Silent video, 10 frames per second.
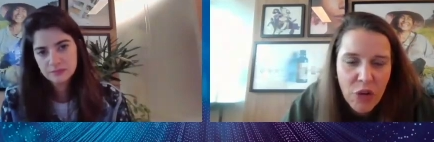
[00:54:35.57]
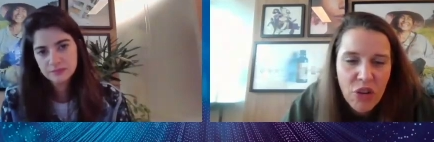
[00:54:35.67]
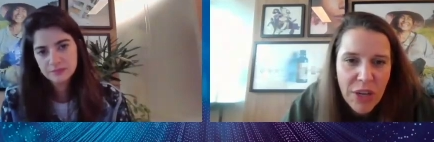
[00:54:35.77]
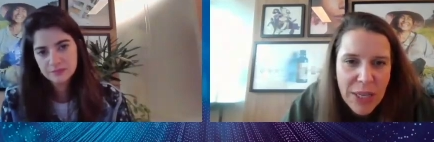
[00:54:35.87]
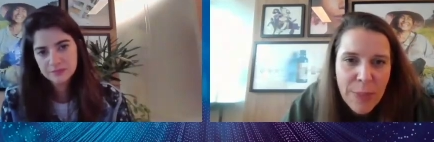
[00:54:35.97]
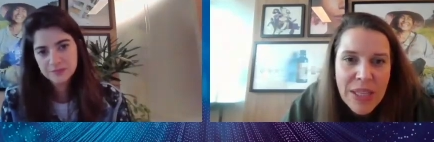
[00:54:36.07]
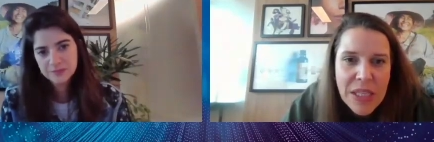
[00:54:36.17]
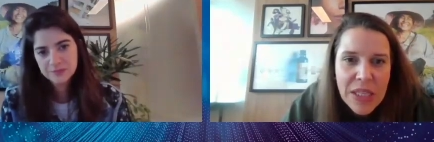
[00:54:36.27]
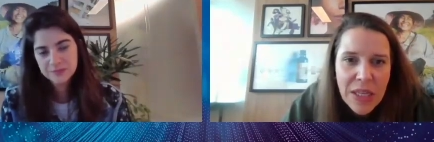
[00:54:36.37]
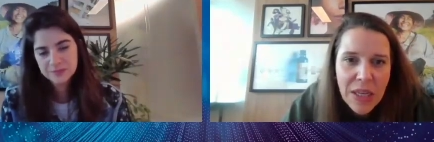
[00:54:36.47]
Speaker 1: for sure
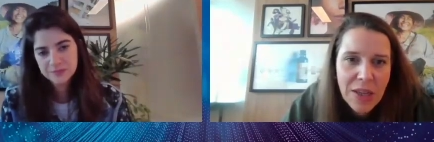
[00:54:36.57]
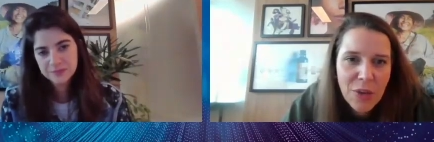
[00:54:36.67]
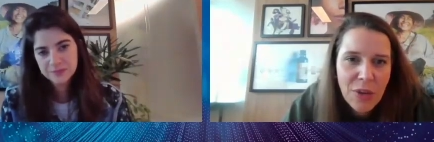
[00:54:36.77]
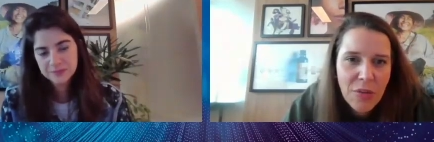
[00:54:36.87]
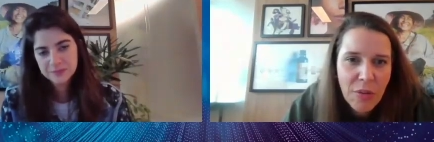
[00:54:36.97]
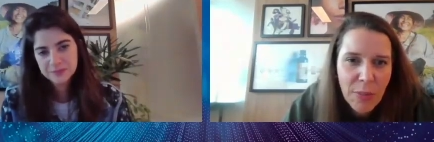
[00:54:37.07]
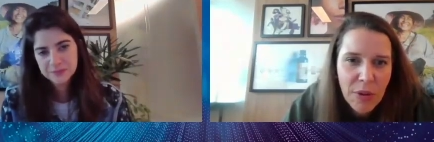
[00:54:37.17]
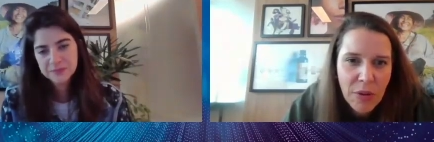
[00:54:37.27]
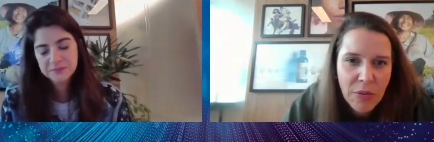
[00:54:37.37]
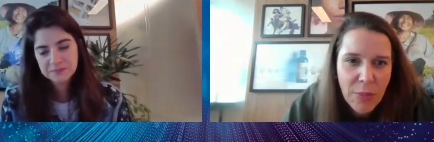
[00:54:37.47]
limit the
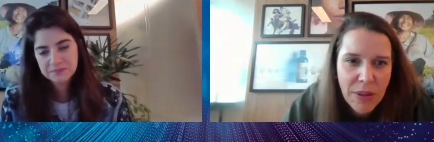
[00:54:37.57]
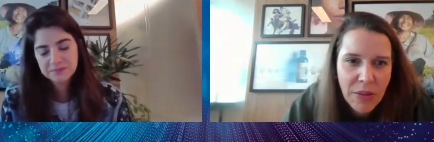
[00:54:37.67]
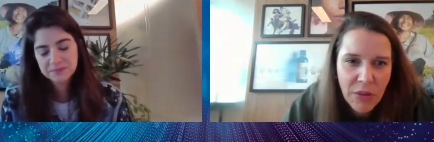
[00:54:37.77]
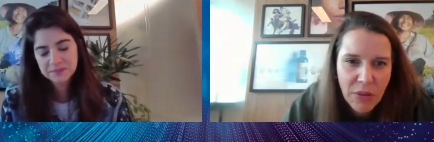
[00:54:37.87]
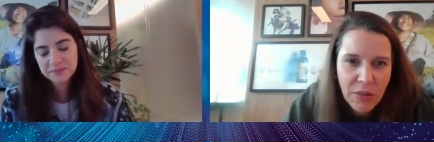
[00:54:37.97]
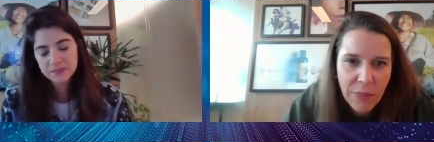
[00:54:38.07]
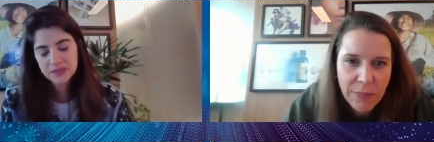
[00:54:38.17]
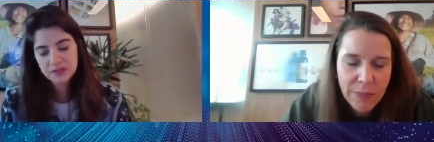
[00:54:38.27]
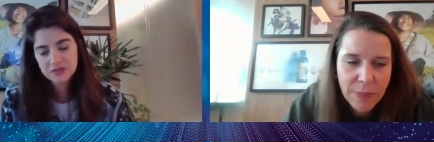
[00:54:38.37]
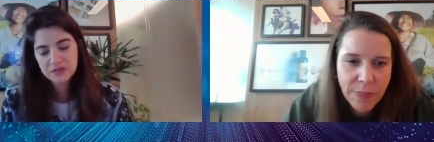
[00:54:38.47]
development of the
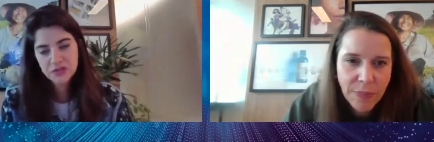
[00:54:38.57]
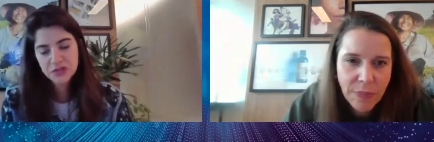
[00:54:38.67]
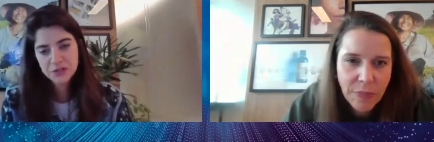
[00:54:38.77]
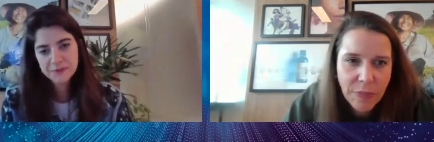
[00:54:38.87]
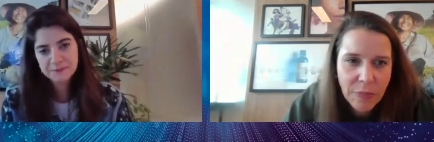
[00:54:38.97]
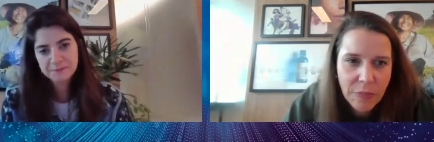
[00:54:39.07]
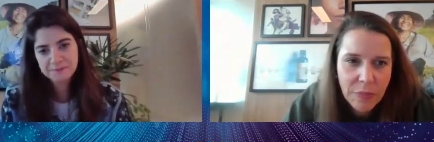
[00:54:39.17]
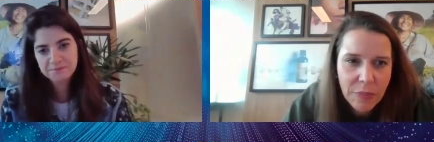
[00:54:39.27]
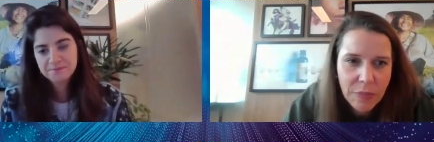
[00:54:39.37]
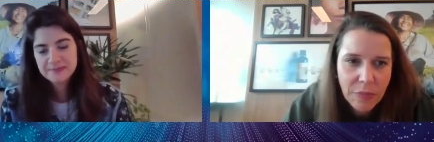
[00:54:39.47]
metaverse. For sure.
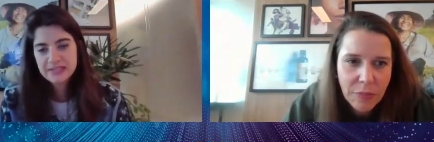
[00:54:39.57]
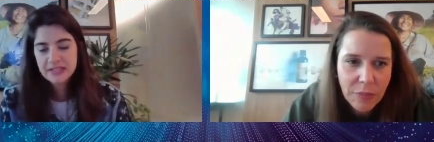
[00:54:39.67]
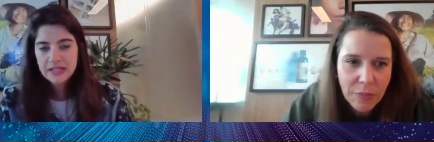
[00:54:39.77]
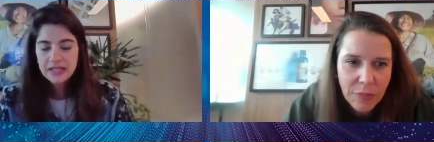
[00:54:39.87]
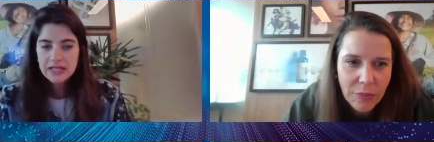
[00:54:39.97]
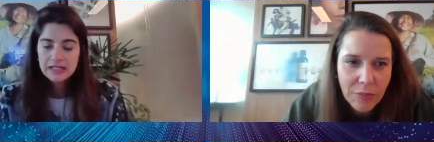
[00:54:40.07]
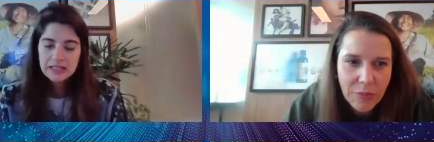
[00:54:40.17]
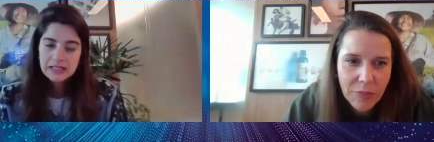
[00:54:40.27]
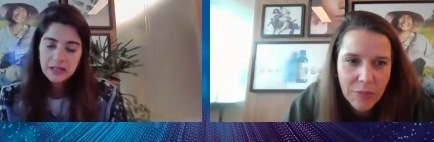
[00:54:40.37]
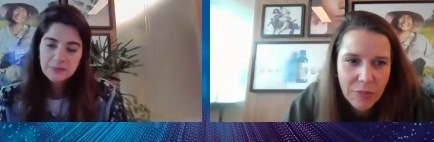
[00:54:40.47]

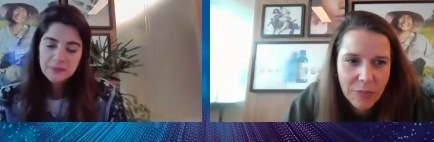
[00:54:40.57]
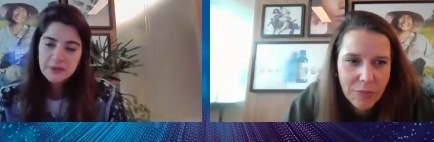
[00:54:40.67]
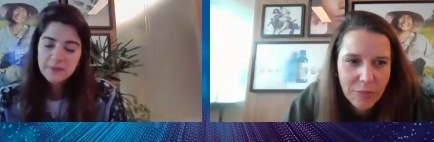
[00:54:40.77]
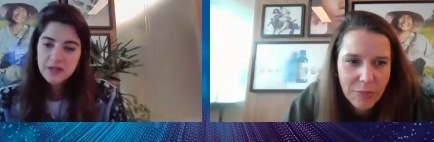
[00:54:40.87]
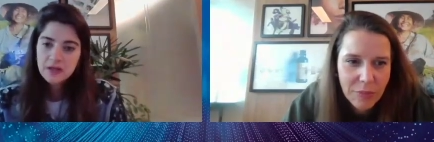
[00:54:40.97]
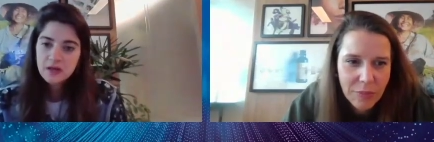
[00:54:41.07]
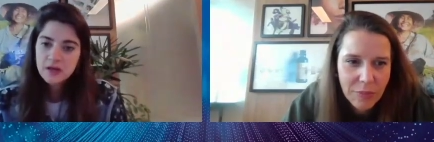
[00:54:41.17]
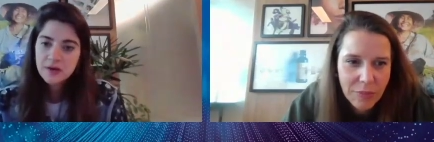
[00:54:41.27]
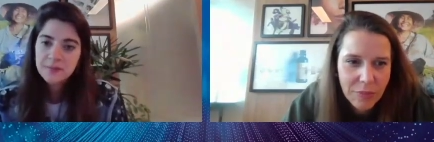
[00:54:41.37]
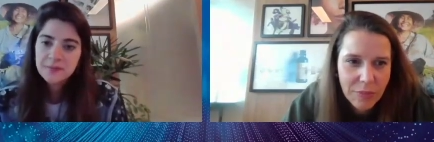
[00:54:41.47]
Speaker 2: Camille,
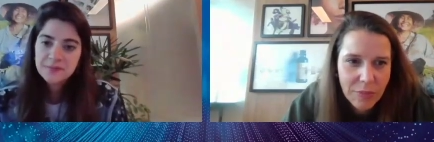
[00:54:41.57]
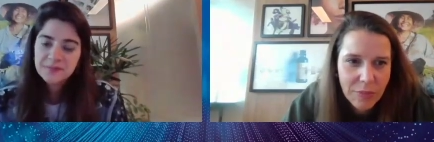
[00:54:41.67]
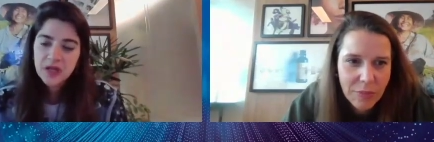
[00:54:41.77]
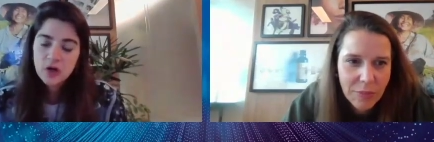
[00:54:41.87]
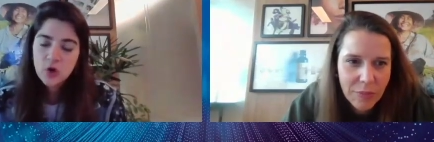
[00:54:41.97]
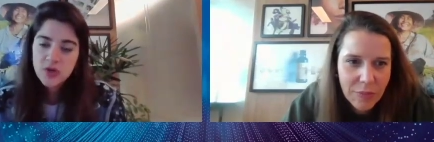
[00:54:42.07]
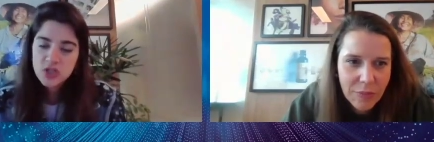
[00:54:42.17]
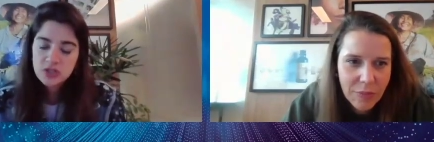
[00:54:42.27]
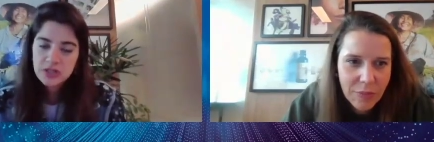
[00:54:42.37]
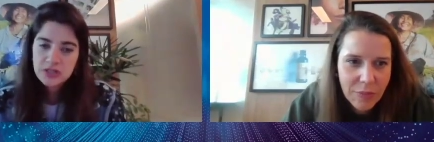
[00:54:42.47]
maybe a
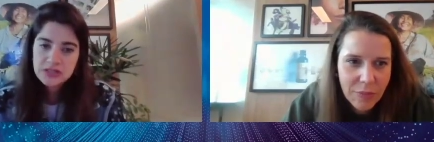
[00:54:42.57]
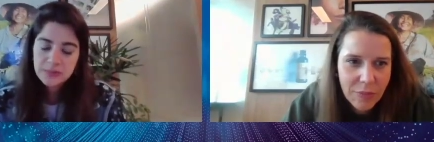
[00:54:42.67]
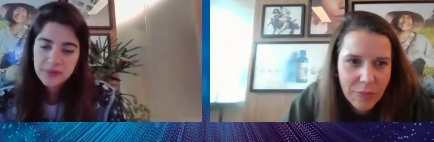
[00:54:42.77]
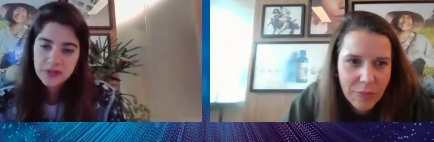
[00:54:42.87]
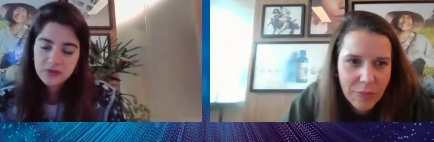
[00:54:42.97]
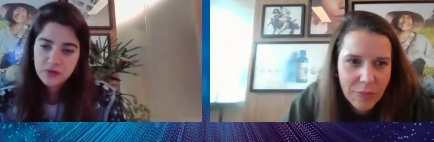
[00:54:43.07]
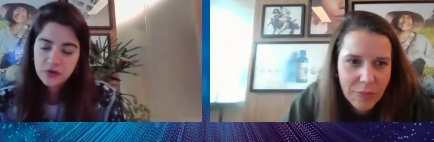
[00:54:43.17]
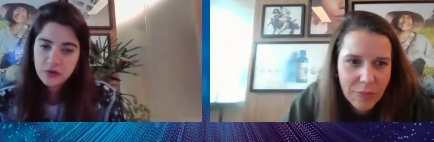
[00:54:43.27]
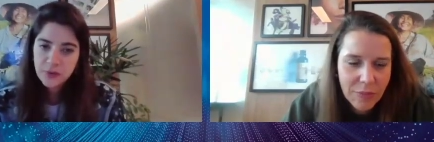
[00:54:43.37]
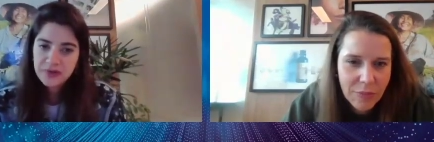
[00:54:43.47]
question that is a
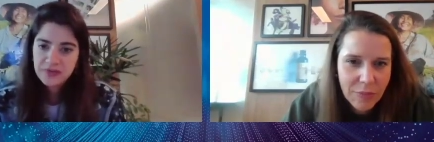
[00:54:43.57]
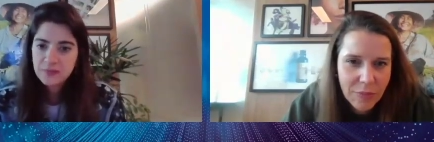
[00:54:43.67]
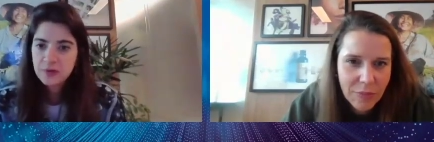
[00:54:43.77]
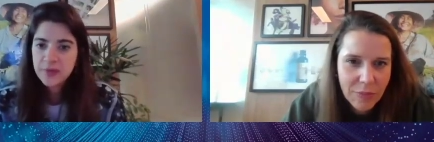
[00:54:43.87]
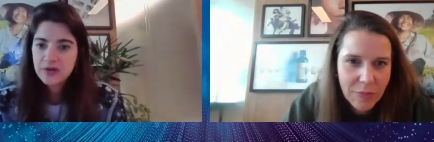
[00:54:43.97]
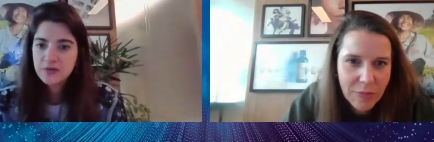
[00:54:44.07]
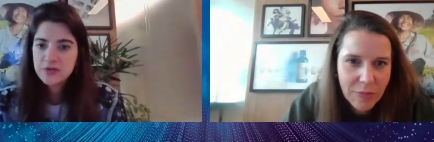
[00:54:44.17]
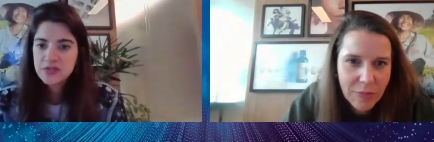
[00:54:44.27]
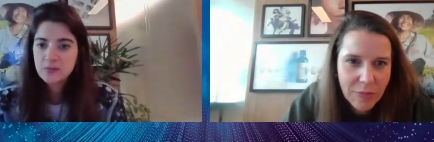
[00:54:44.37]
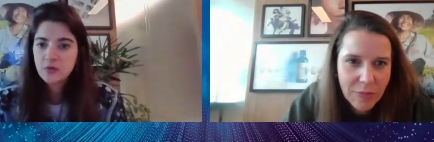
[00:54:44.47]
bit further away from the
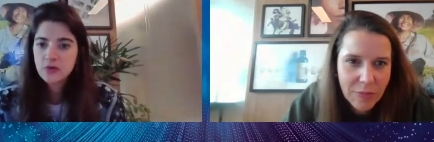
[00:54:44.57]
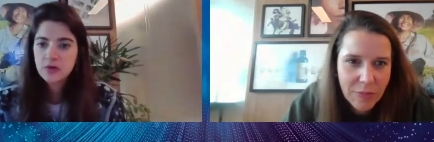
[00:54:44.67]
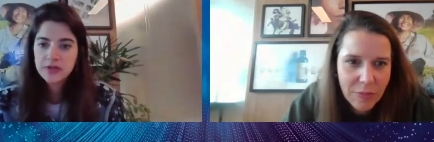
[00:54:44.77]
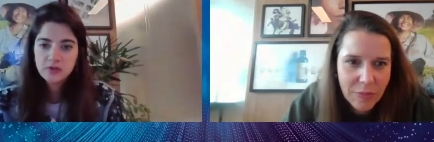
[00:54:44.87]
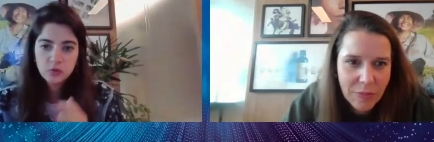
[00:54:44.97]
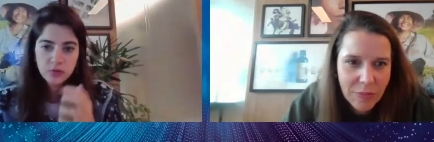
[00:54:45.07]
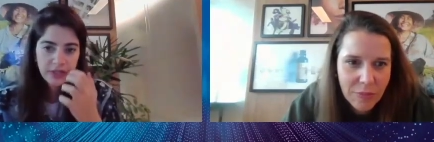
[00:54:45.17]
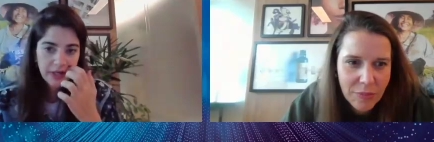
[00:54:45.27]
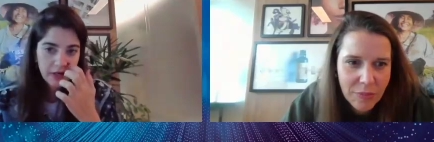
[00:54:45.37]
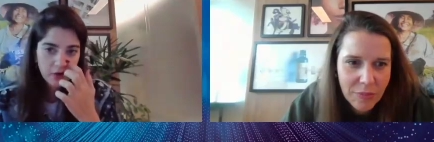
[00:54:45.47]
metaverse and more
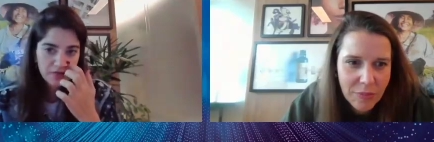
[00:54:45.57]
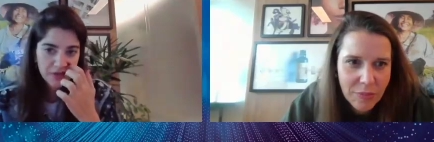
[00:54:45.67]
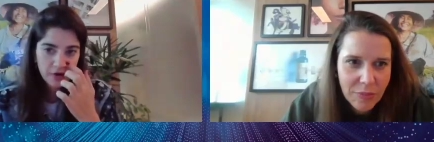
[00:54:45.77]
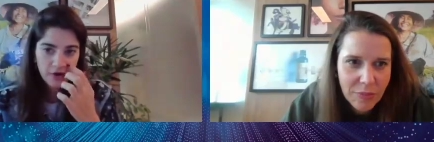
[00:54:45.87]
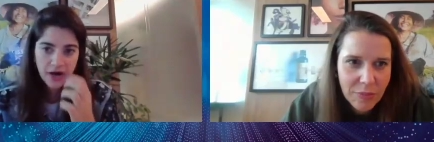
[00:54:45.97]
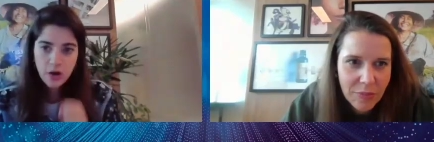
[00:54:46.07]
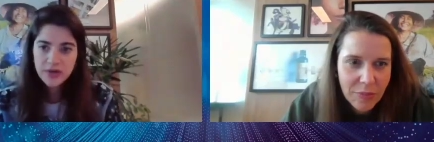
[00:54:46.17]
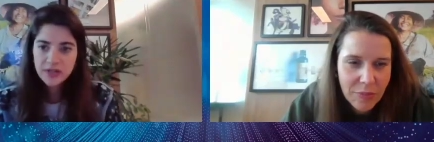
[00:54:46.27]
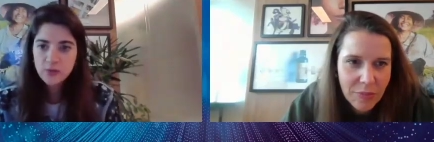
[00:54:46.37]
into AR, VR. How